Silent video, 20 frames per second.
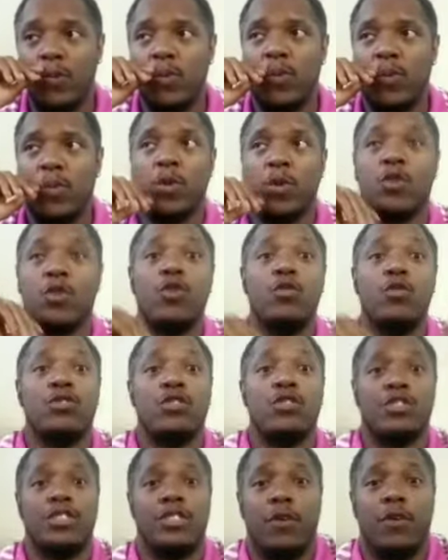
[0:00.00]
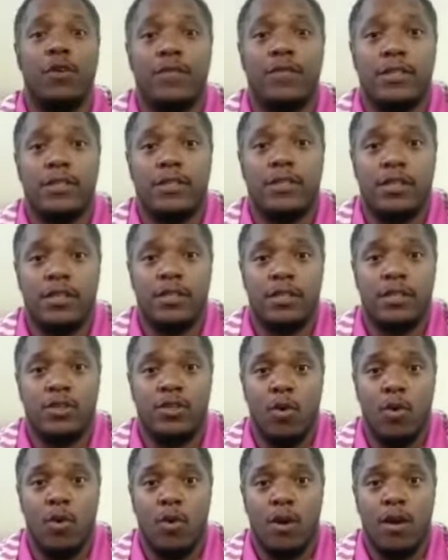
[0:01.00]
recruit yourself into the
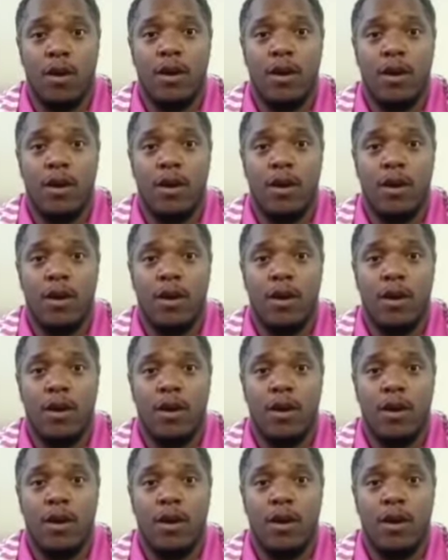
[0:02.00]
door